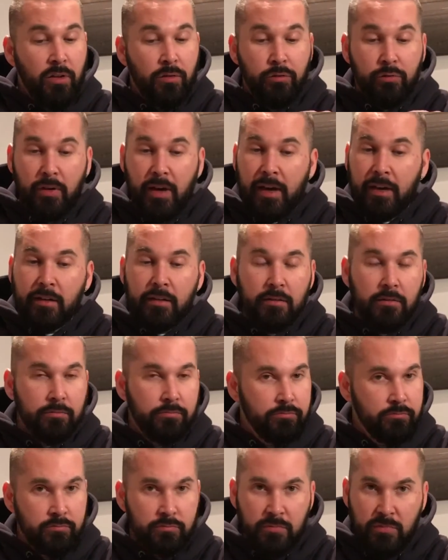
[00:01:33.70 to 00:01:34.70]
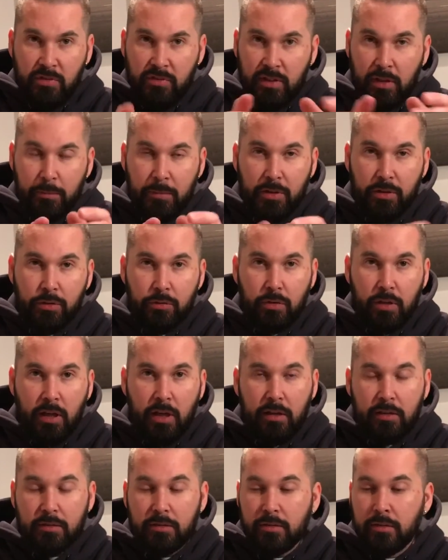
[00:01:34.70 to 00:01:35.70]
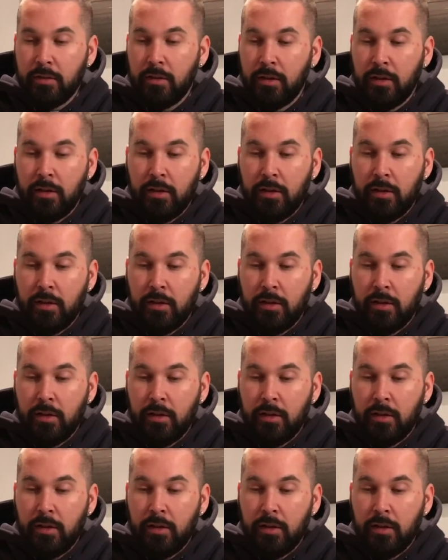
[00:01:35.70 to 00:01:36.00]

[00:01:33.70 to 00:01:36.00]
Fine, send me new locks.